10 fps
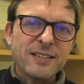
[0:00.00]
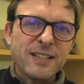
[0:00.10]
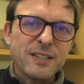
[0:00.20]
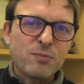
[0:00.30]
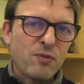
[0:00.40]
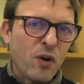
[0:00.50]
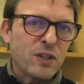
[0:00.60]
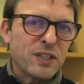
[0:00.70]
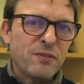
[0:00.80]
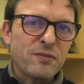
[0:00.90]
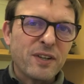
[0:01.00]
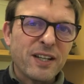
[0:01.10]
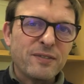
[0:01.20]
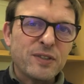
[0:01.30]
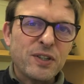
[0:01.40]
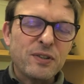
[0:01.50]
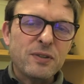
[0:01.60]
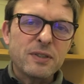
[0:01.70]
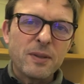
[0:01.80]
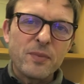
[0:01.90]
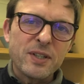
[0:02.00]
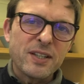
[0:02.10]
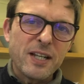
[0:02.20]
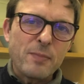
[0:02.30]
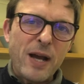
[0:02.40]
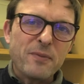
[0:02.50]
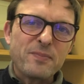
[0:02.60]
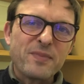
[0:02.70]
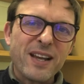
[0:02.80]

is provocative and gives you something to think about.